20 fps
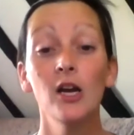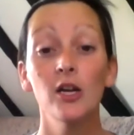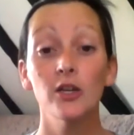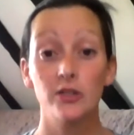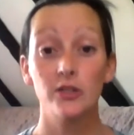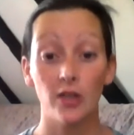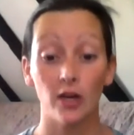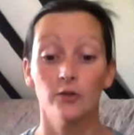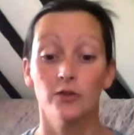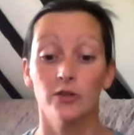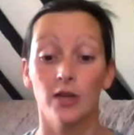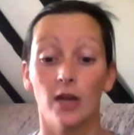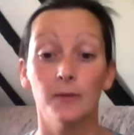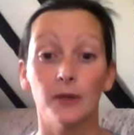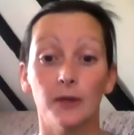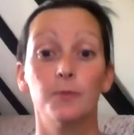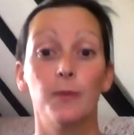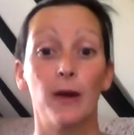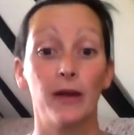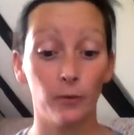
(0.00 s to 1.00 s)
so
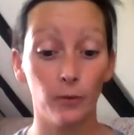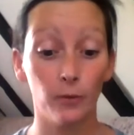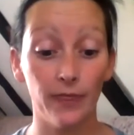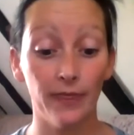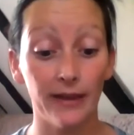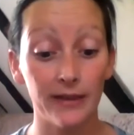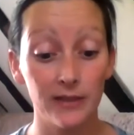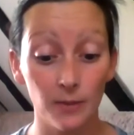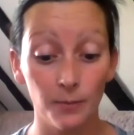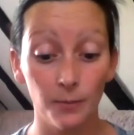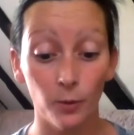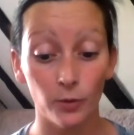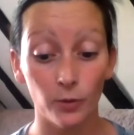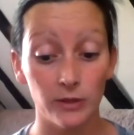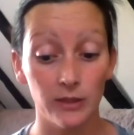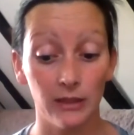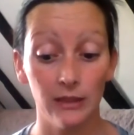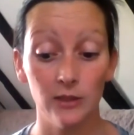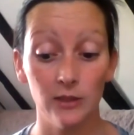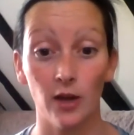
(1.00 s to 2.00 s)
much better when they're
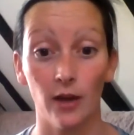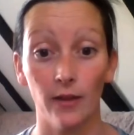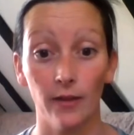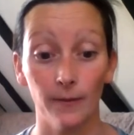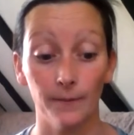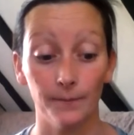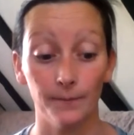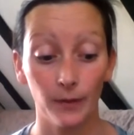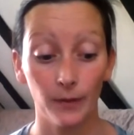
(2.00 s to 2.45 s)
supporting each other.